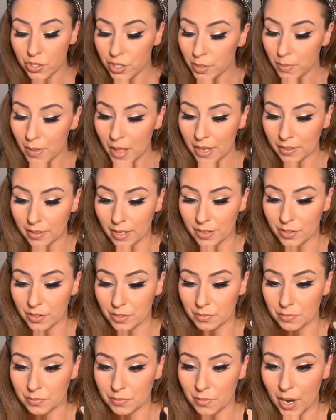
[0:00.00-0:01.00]
do your black
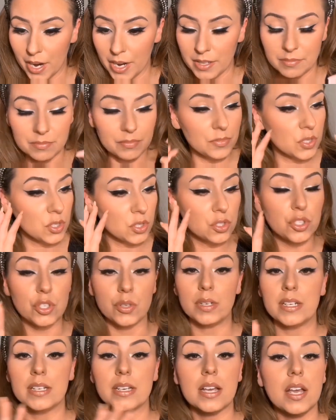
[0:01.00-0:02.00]
liner, right? Just
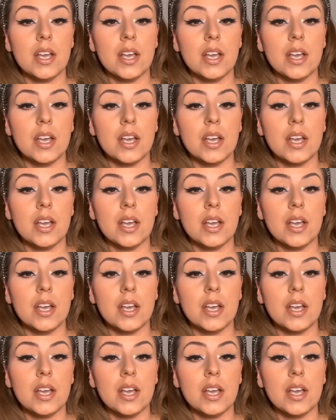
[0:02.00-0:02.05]
do it.